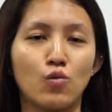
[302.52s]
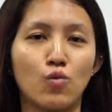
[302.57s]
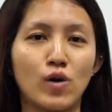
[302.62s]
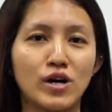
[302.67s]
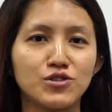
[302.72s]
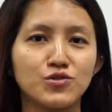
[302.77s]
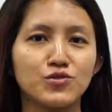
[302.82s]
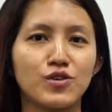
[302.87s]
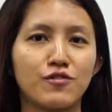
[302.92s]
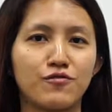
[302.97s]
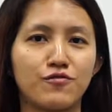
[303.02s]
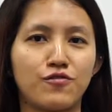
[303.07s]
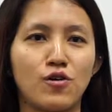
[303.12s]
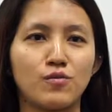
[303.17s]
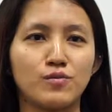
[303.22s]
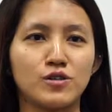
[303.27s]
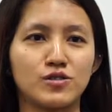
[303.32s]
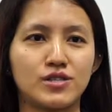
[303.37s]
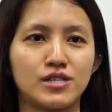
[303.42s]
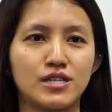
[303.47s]
once you have
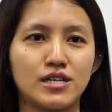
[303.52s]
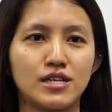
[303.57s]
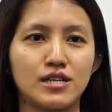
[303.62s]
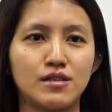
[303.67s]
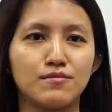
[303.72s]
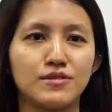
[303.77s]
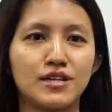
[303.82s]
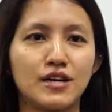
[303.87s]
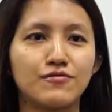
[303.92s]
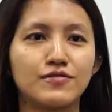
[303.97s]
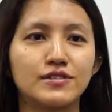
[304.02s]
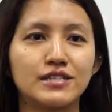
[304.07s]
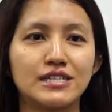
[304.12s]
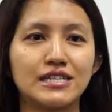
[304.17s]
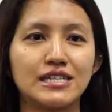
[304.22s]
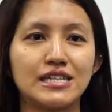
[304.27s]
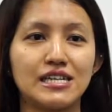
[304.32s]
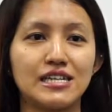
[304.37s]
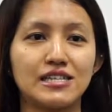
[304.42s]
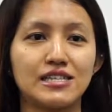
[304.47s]
formed your team,
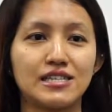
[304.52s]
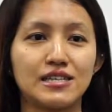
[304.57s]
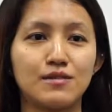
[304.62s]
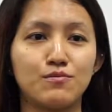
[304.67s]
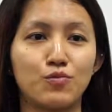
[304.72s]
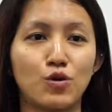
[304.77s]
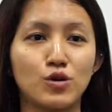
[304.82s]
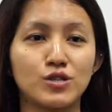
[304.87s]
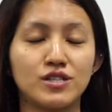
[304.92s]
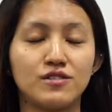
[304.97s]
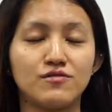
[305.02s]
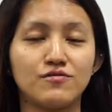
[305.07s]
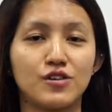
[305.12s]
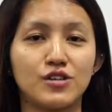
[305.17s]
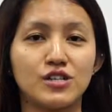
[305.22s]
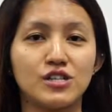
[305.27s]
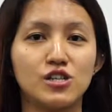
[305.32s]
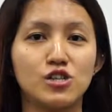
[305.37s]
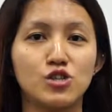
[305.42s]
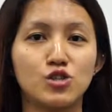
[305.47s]
definitely it's important
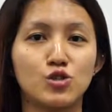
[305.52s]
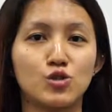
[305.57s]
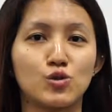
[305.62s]
for us